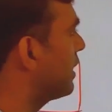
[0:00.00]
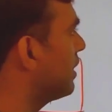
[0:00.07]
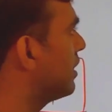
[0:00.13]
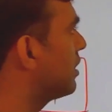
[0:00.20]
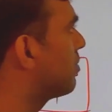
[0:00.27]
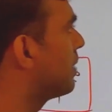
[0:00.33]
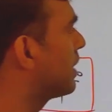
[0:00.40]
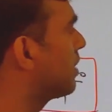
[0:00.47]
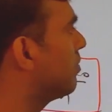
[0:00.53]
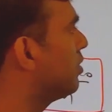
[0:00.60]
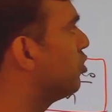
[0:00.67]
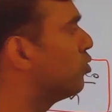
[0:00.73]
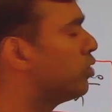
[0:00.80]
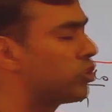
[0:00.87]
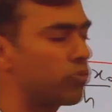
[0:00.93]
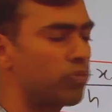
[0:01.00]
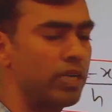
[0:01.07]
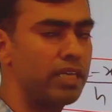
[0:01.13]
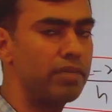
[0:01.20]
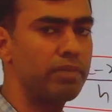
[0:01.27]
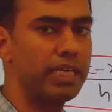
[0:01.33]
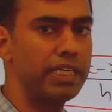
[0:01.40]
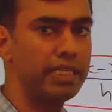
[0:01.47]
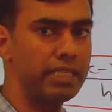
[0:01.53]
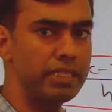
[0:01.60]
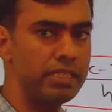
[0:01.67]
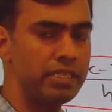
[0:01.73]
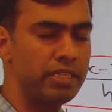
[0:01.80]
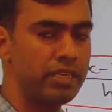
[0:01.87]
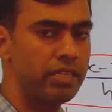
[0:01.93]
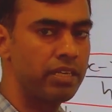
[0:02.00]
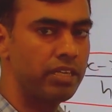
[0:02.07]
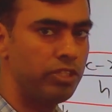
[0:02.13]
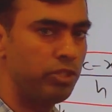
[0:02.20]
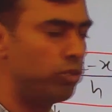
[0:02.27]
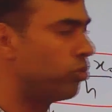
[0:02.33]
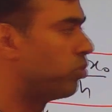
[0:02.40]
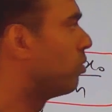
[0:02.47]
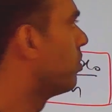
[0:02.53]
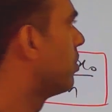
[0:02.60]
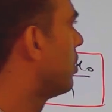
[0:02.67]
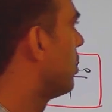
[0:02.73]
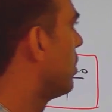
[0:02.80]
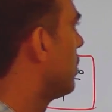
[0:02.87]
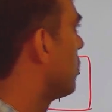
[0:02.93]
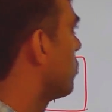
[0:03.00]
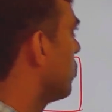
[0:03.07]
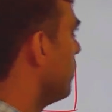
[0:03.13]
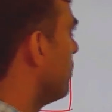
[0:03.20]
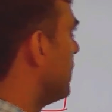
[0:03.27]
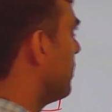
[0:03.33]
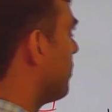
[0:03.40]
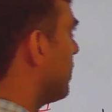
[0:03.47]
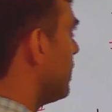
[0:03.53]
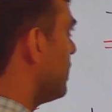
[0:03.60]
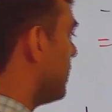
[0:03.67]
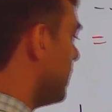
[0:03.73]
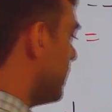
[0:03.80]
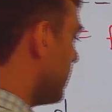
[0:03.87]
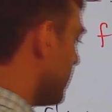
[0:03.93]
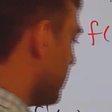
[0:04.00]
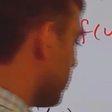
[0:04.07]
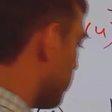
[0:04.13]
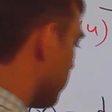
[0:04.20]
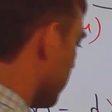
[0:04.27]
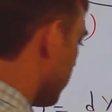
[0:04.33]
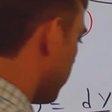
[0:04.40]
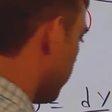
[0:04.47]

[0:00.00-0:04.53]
this become u square minus u. So, if we differentiate this one,